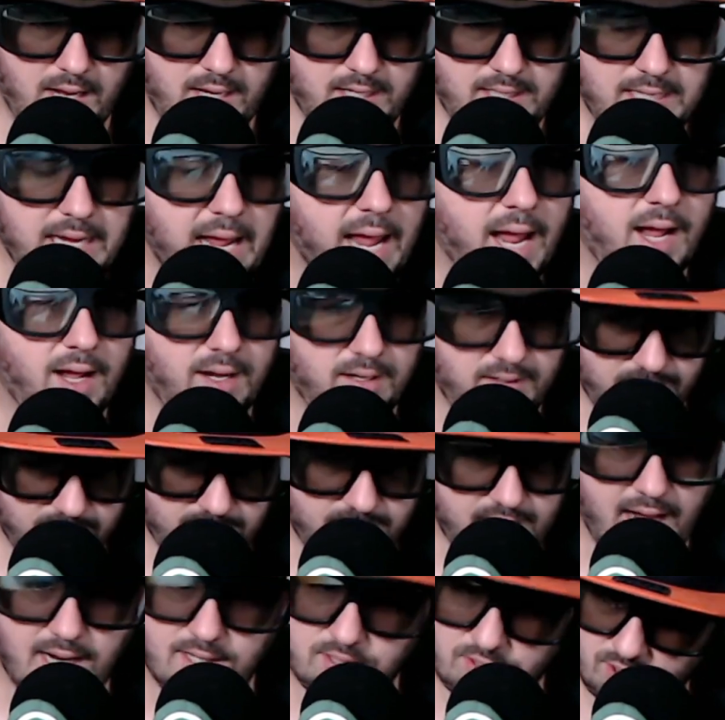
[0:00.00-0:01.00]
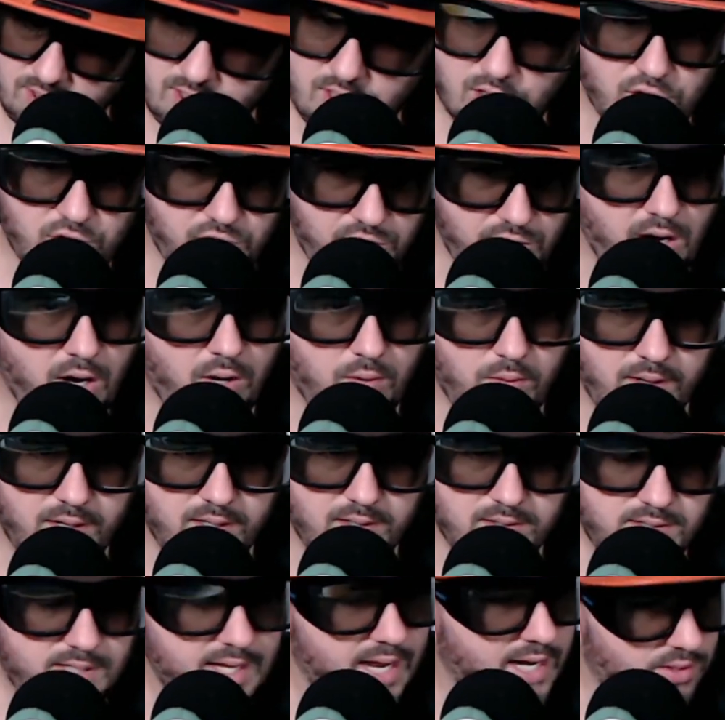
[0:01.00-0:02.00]
Yeah. That's what this show
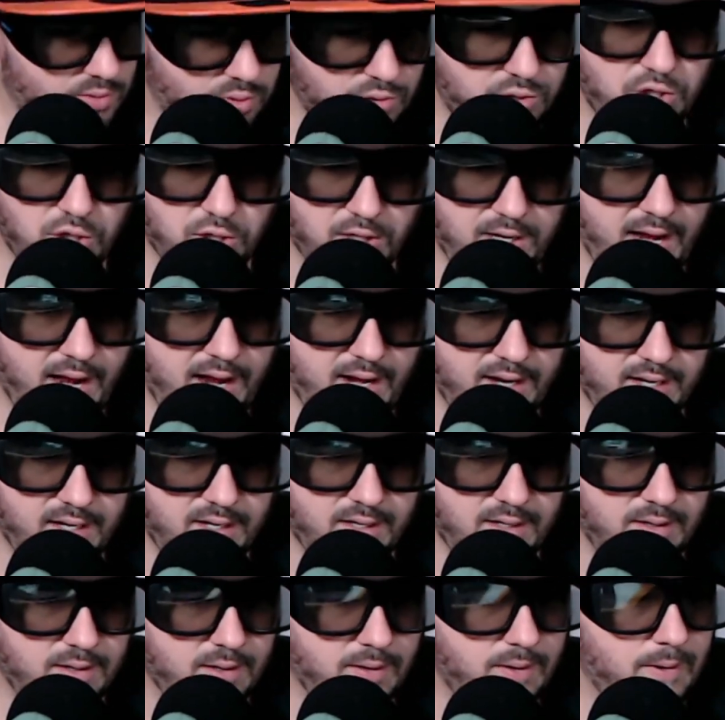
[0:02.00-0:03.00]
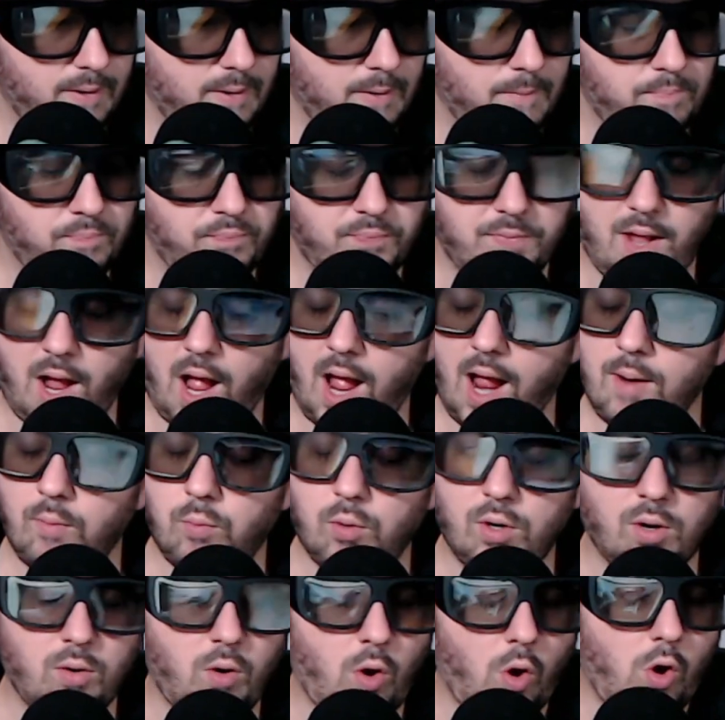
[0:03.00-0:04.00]
is. That's what you're getting. I
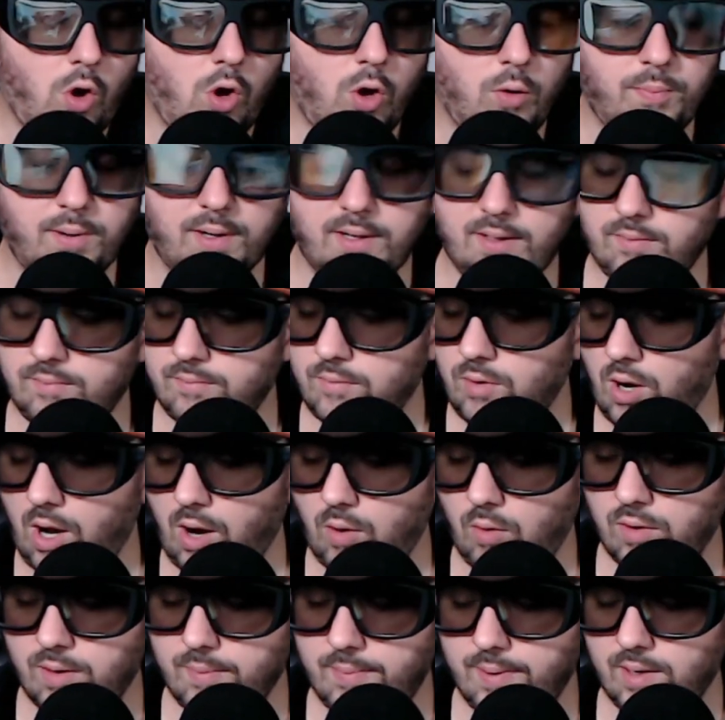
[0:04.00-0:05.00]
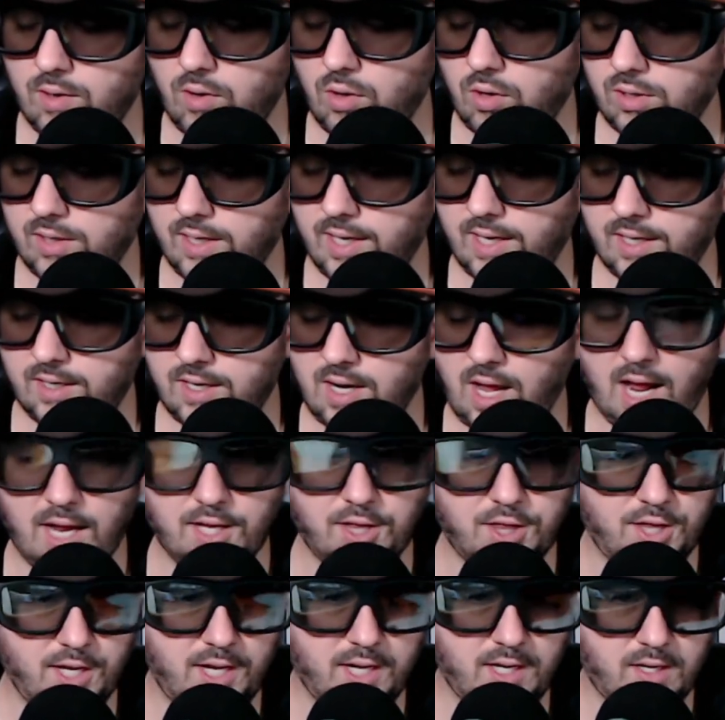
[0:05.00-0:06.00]
would have been all in. I
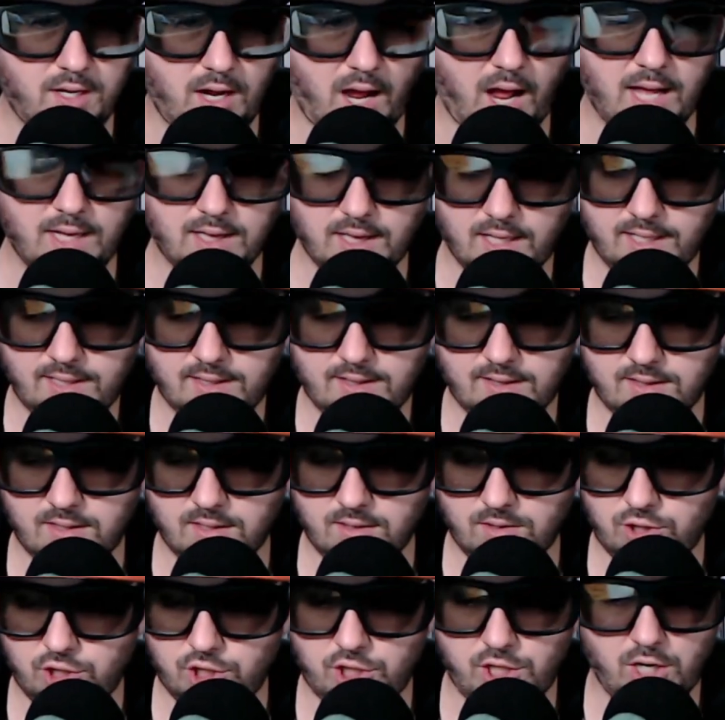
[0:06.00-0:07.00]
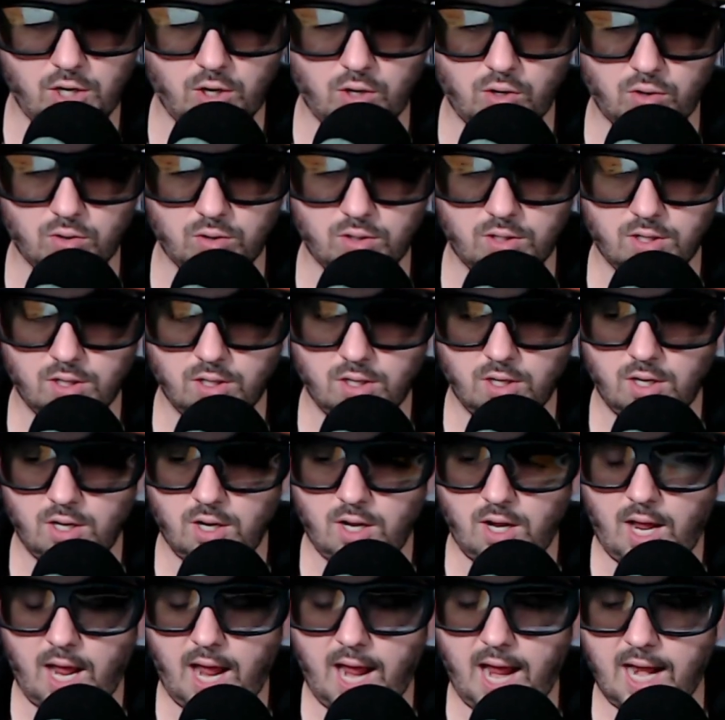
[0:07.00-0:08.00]
think I liked She-Hulk.
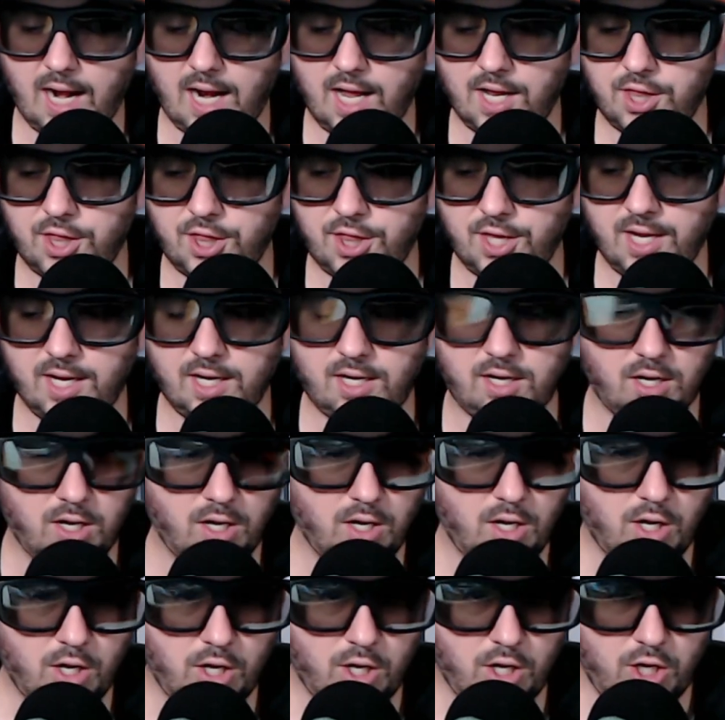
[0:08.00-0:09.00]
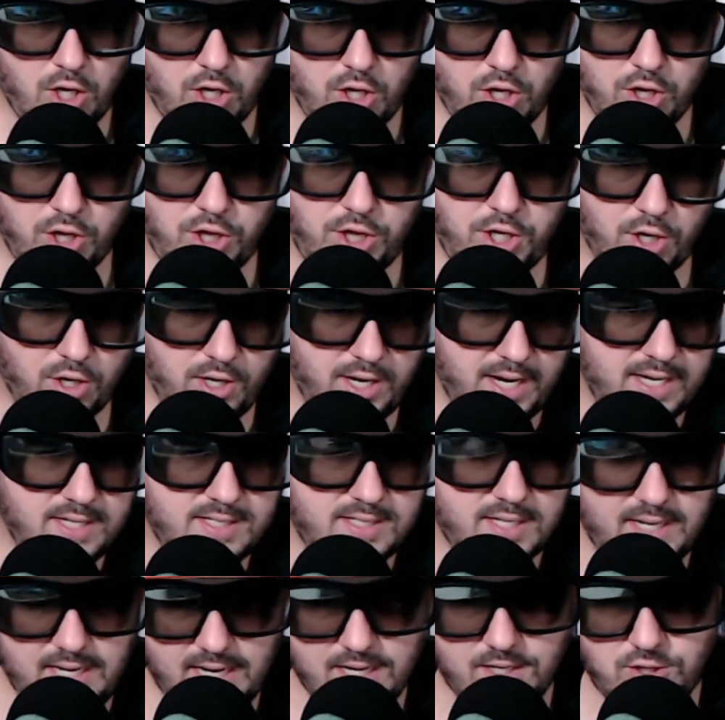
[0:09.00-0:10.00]
And I think there
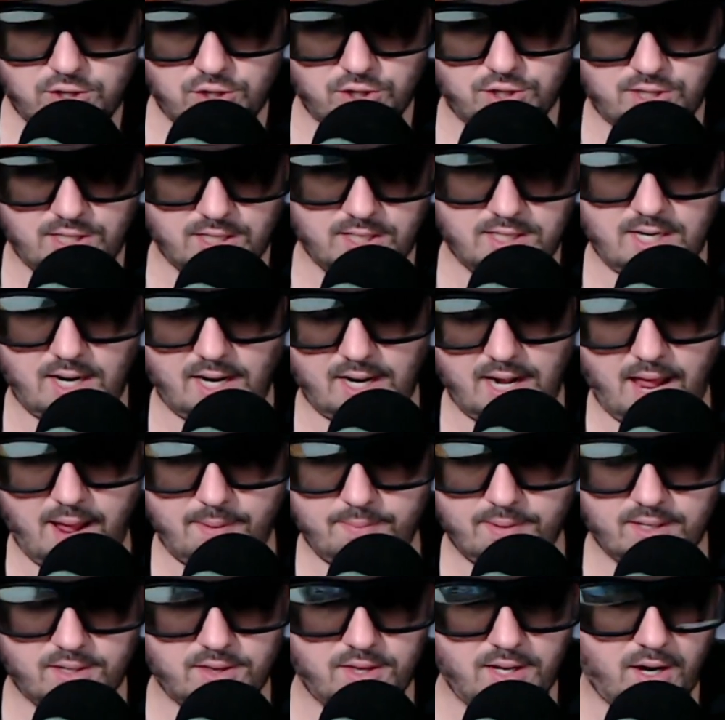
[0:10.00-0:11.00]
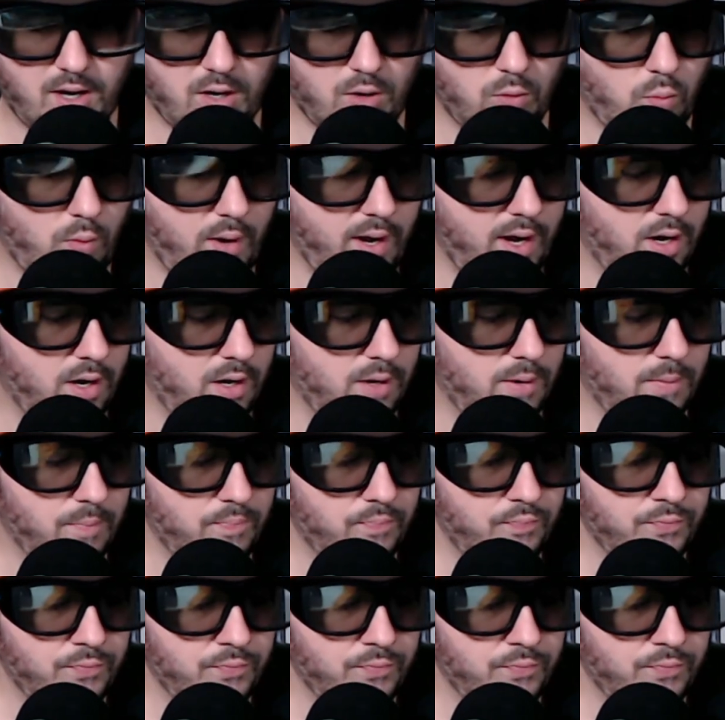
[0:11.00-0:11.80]
is an interesting dynamic there where,